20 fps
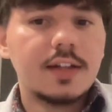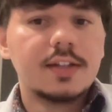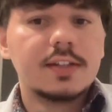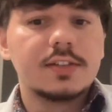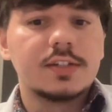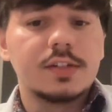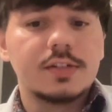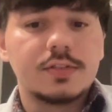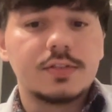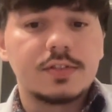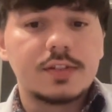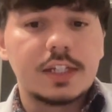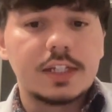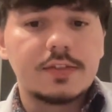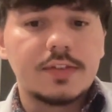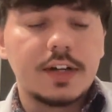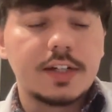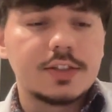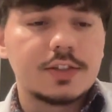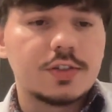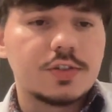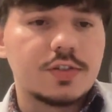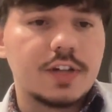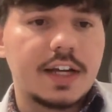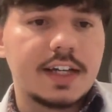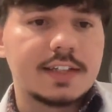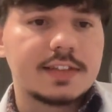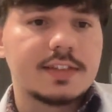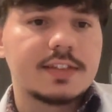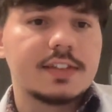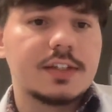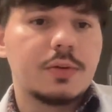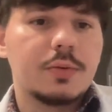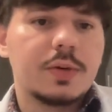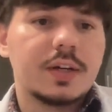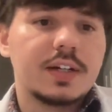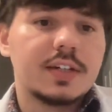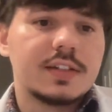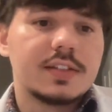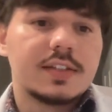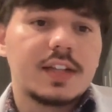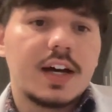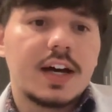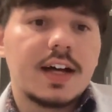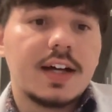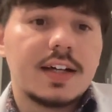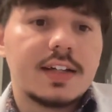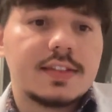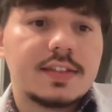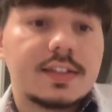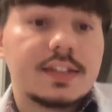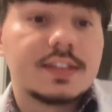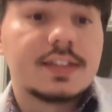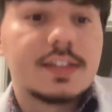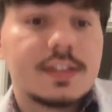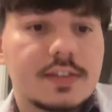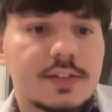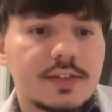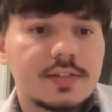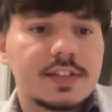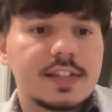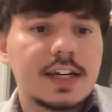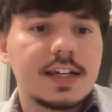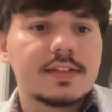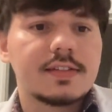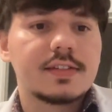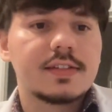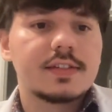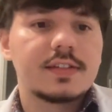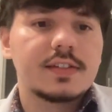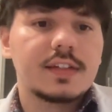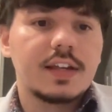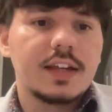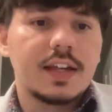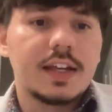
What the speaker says: So as far as strengths, it was statistical tests,